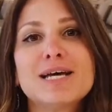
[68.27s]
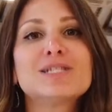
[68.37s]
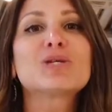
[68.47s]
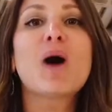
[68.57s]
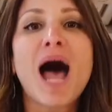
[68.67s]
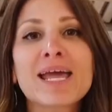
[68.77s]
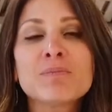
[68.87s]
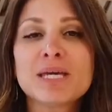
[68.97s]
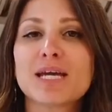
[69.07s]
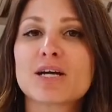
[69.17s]
So I
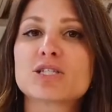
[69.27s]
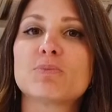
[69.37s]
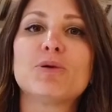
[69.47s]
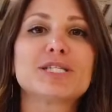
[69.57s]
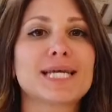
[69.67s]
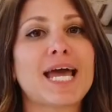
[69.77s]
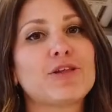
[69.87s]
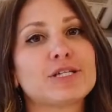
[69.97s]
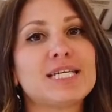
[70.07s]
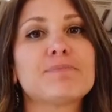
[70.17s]
am here to put
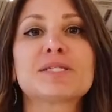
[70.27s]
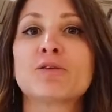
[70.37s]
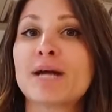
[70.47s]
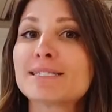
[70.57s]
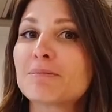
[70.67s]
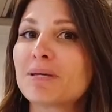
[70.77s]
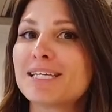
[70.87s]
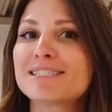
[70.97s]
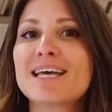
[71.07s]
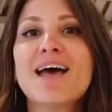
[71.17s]
together tips and
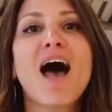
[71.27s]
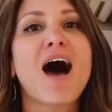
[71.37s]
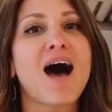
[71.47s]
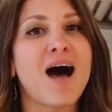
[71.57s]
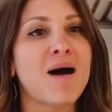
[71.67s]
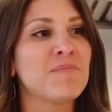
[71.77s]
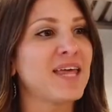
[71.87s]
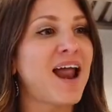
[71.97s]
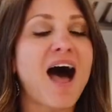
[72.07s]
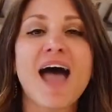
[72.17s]
recipes
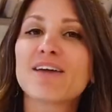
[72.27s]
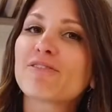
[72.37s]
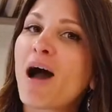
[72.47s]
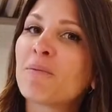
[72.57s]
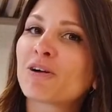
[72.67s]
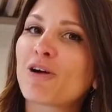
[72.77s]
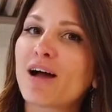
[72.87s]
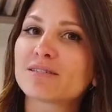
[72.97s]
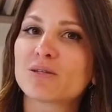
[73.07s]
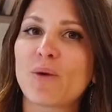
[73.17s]
that I have come
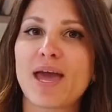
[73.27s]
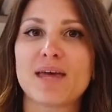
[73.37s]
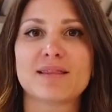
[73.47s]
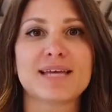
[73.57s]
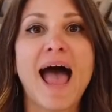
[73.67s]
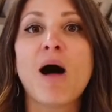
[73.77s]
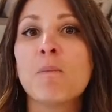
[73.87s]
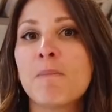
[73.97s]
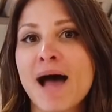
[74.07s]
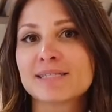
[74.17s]
across the way to
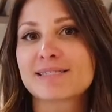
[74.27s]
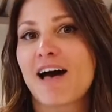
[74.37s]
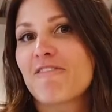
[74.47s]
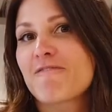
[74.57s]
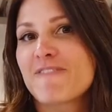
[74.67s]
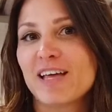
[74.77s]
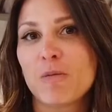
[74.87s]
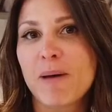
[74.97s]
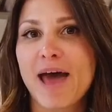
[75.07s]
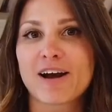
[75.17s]
help myself
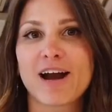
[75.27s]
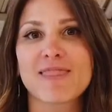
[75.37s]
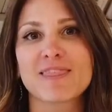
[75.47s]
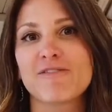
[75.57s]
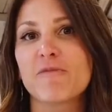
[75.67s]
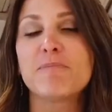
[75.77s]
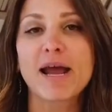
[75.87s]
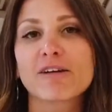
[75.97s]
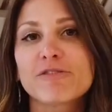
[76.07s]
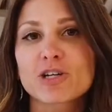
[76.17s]
feel better and live a
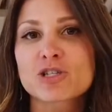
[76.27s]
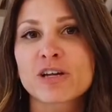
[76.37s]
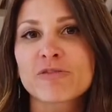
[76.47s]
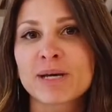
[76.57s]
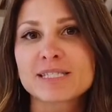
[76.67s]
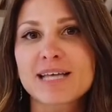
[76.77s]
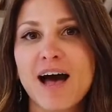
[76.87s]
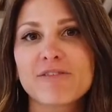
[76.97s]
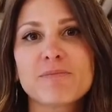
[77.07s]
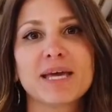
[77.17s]
better version of
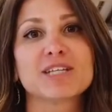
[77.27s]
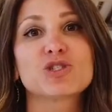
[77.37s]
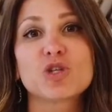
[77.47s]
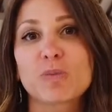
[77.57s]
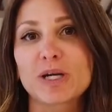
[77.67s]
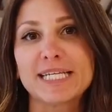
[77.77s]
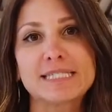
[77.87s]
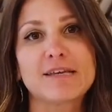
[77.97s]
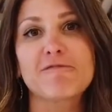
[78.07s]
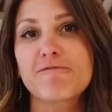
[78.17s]
myself, make it super
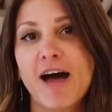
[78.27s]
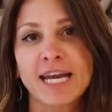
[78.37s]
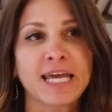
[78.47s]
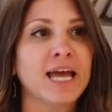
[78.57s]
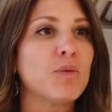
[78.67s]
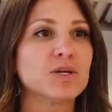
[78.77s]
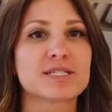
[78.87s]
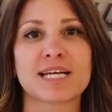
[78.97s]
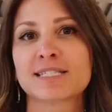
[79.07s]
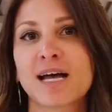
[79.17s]
easy, funny. We'll
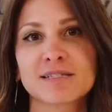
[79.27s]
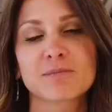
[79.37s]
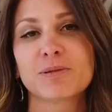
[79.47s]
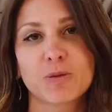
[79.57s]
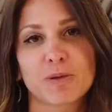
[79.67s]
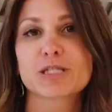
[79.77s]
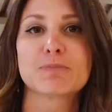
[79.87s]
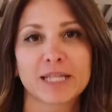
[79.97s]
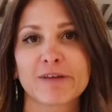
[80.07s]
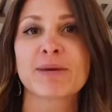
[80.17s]
send tons of bloopers,
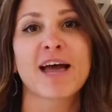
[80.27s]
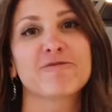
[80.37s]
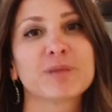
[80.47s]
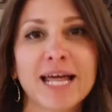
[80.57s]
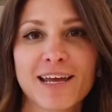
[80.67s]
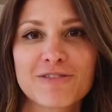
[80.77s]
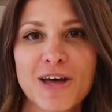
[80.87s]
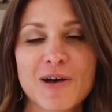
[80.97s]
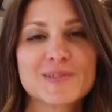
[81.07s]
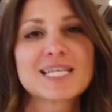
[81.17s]
believe me, I have plenty of
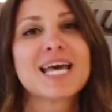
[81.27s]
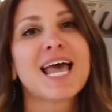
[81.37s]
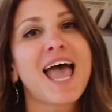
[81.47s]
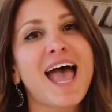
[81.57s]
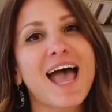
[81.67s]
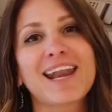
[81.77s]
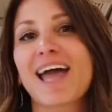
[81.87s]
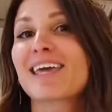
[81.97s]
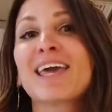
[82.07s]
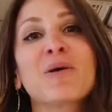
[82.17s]
those. And
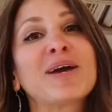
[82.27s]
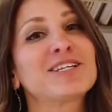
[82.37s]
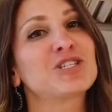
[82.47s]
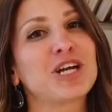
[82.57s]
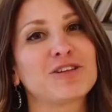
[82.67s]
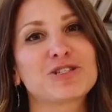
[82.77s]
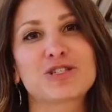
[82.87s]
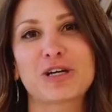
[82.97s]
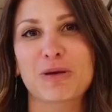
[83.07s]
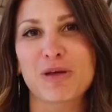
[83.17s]
I can't wait to share this
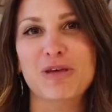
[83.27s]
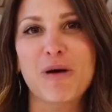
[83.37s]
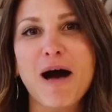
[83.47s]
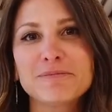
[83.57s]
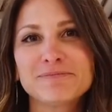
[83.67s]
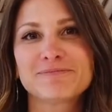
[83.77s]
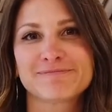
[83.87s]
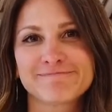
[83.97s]
journey with you all.